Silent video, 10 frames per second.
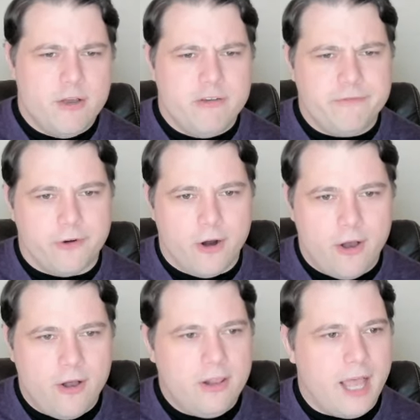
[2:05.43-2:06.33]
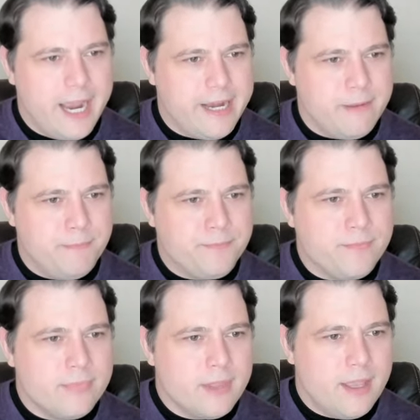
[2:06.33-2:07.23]
For all item,
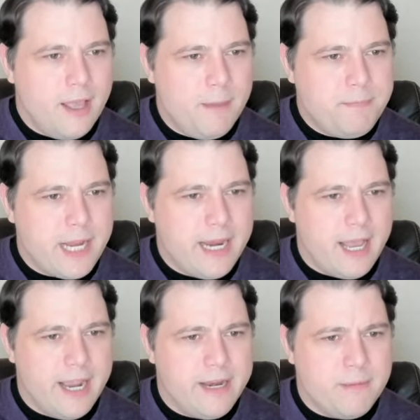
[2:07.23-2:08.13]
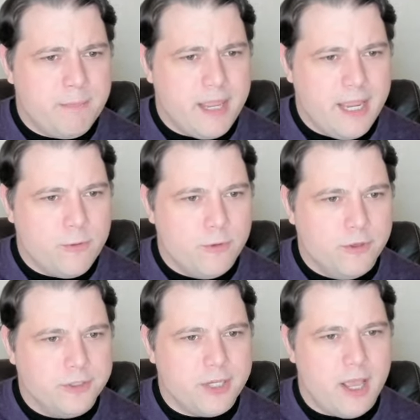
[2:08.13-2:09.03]
update item
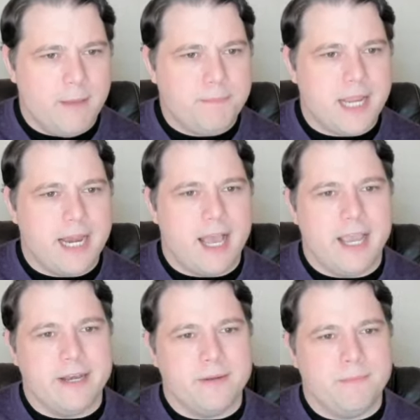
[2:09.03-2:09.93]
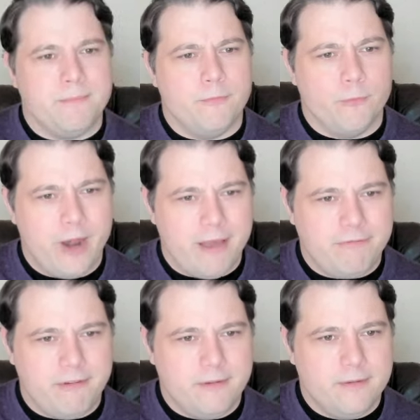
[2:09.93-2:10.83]
equals update item
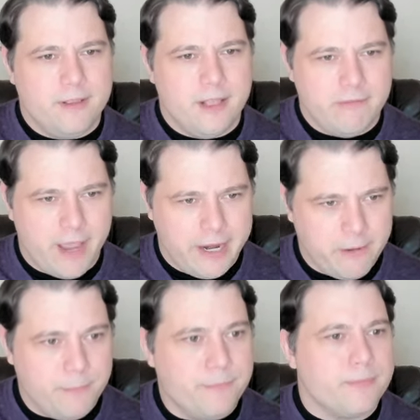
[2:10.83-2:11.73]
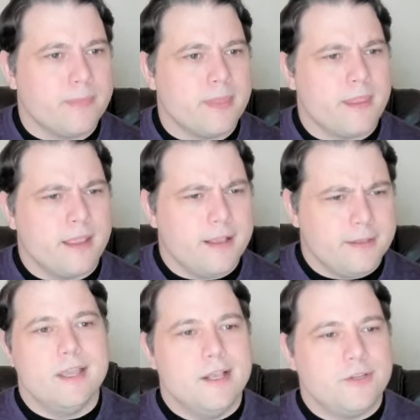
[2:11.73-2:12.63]
ref of item.
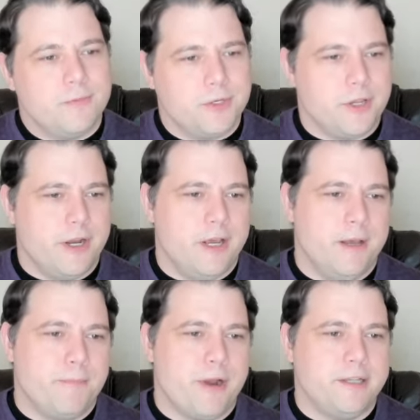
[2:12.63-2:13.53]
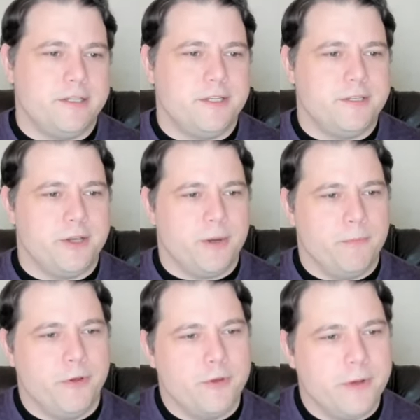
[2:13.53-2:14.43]
So I'm just going to process this theorem
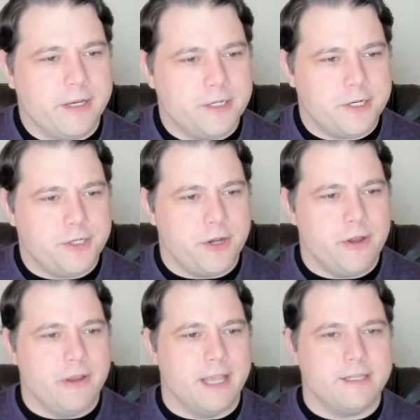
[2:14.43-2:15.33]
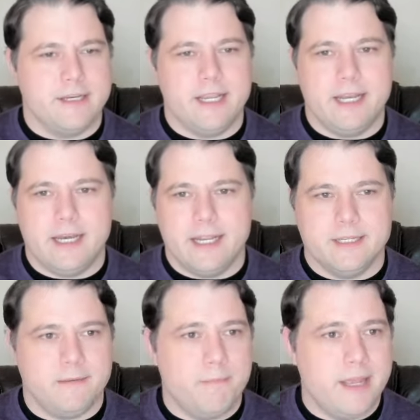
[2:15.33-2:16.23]
real quick just to show you, yes, indeed, it
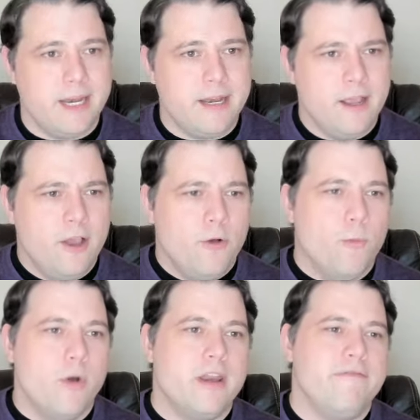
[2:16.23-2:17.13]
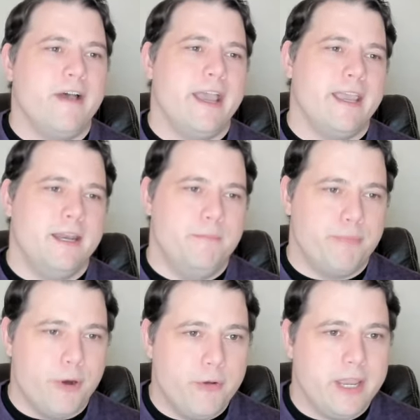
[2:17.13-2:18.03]
is admitted. What if I had
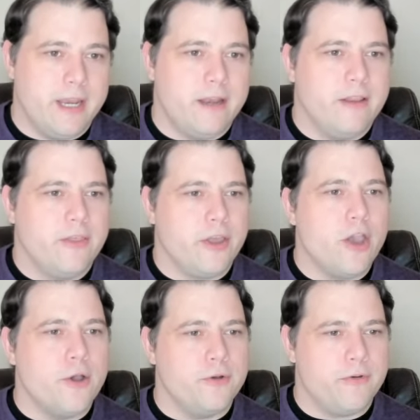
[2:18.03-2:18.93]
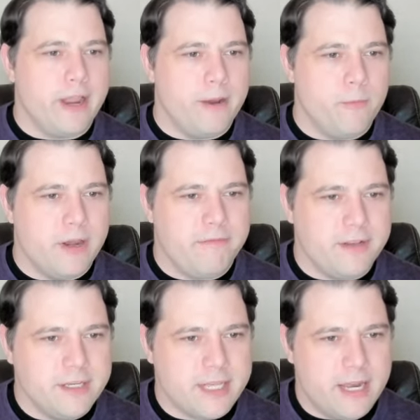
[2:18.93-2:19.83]
broken the code, right? What if
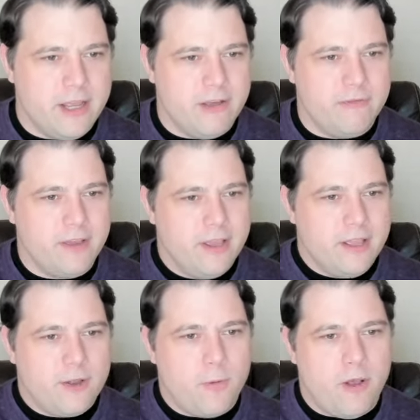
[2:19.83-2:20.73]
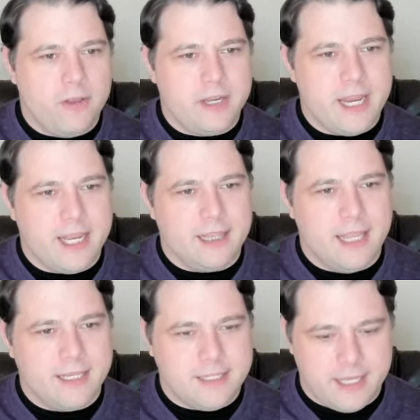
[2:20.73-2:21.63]
instead of quality
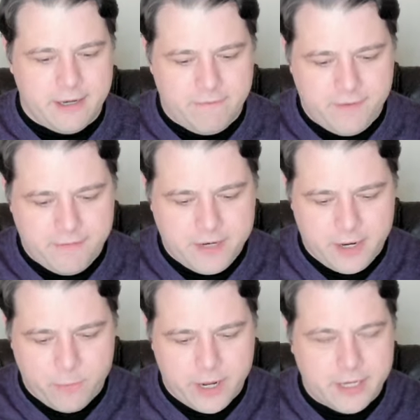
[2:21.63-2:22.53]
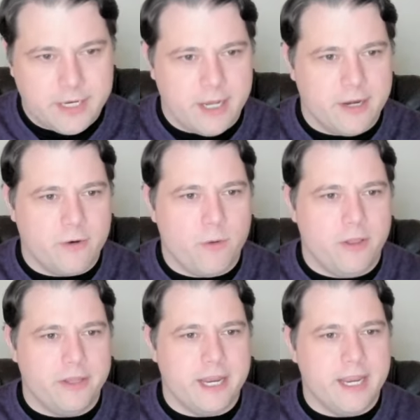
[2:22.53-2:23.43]
less than 50, we had done
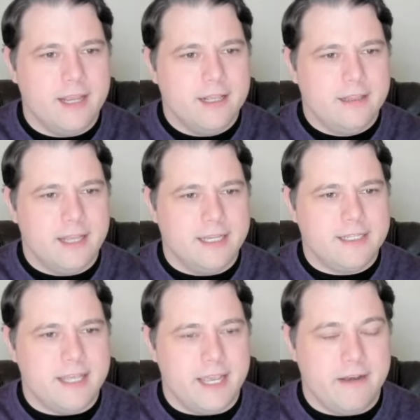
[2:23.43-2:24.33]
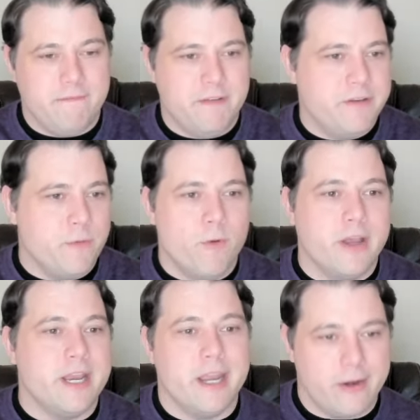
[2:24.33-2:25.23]
quality less than
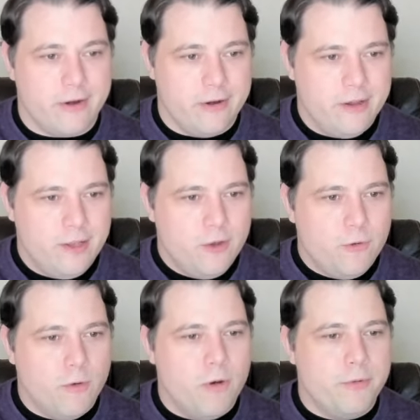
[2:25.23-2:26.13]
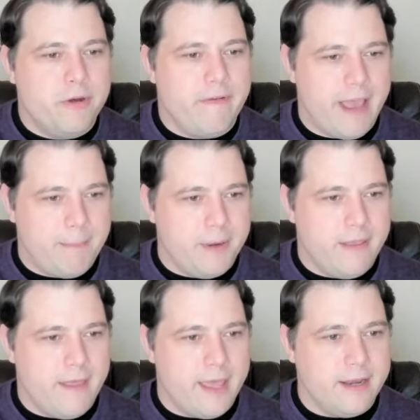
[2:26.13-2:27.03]
51 here? Well, what would have happened
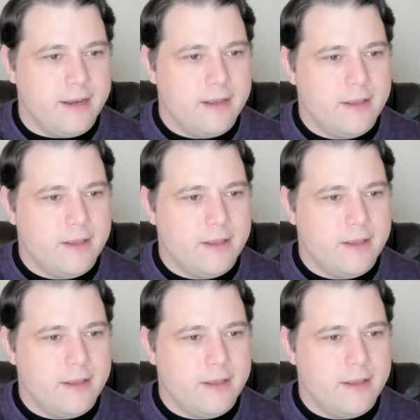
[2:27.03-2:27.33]
then?